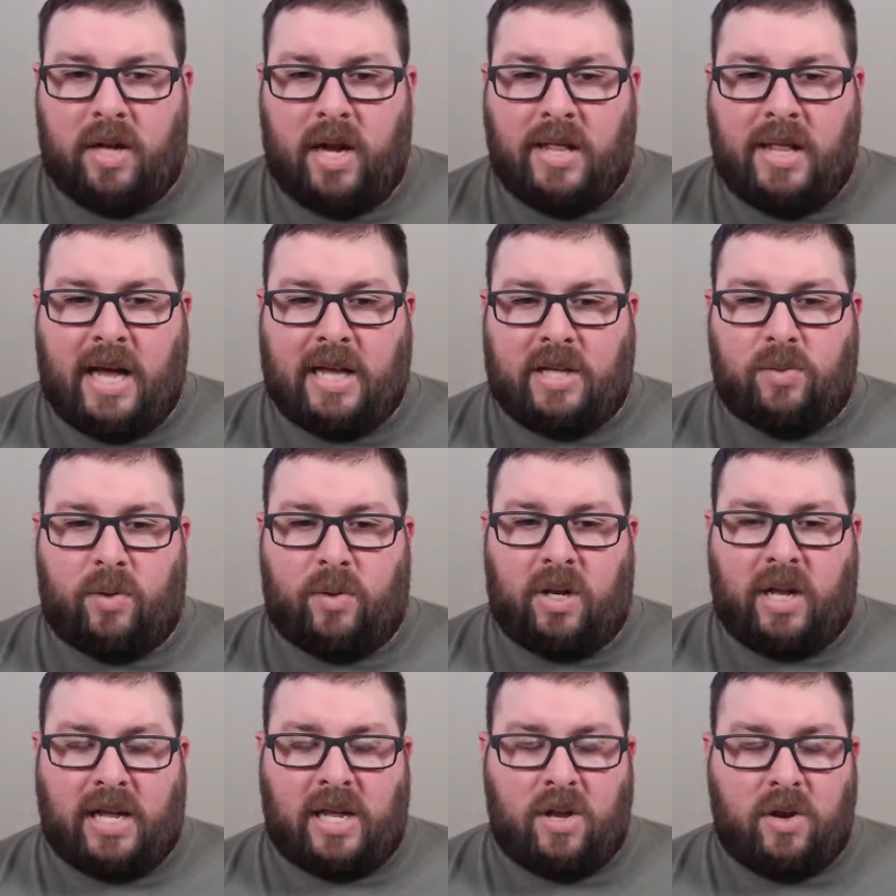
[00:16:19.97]
And that's where,
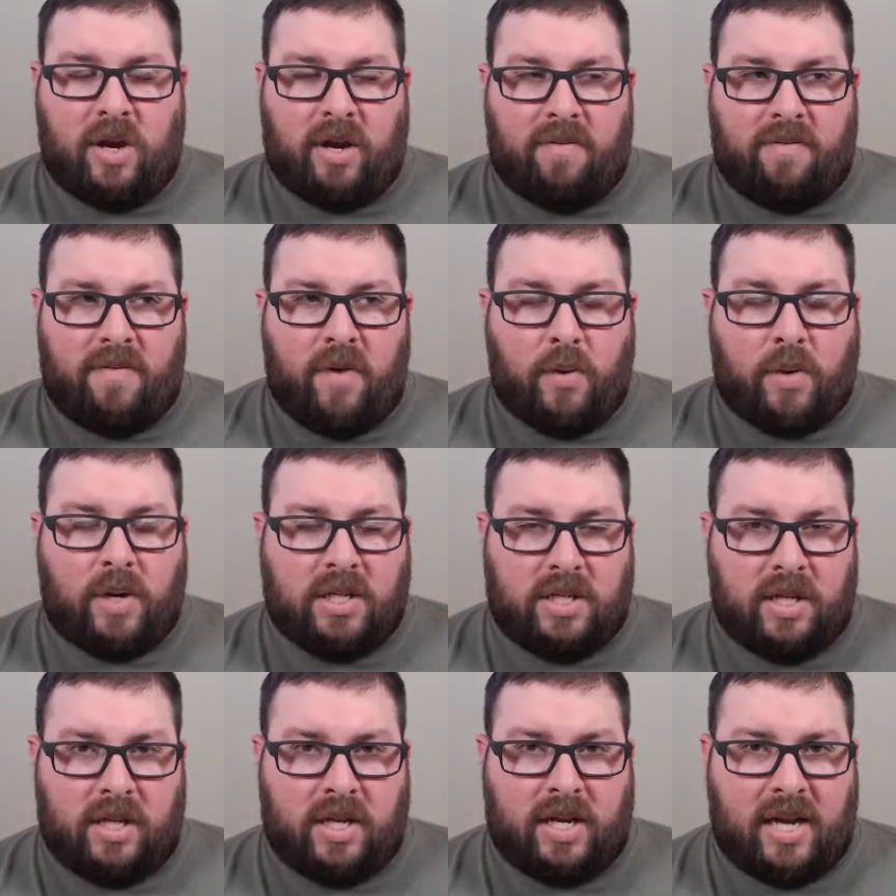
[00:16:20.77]
like, you got to focus
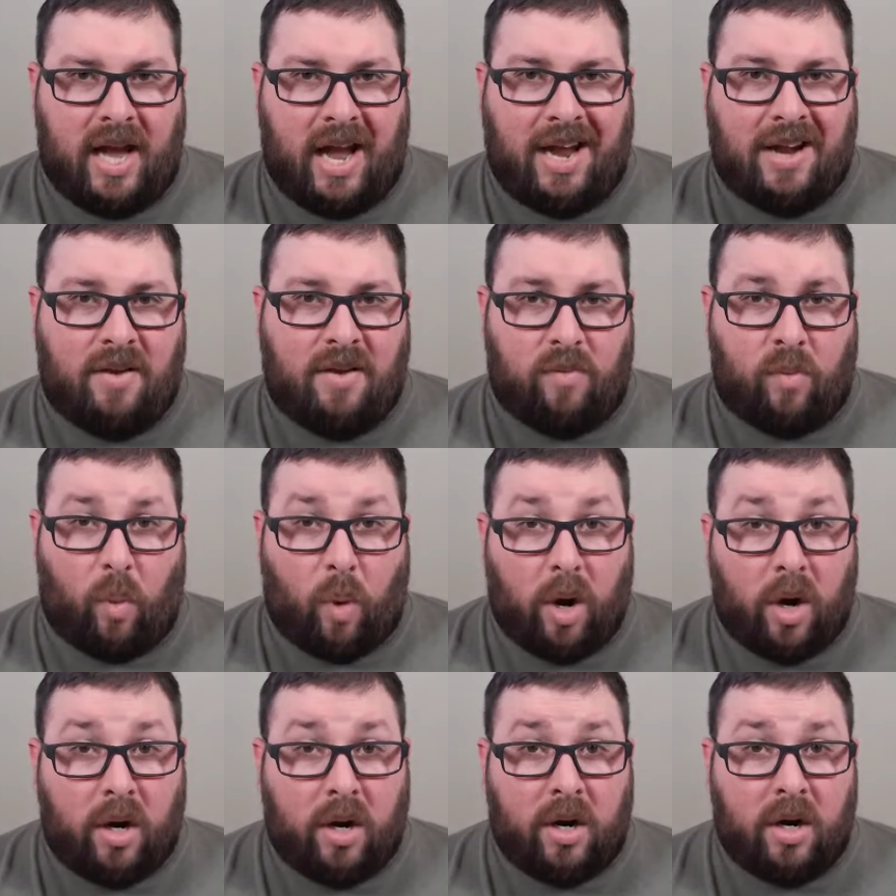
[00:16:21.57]
on the kind of
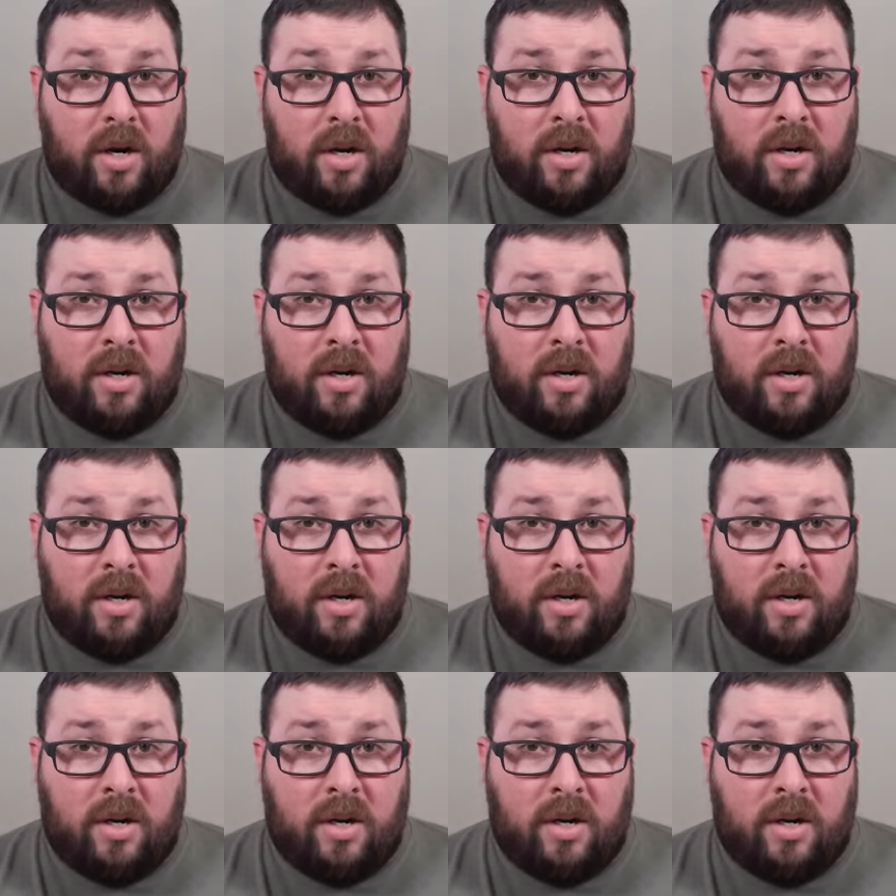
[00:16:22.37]
work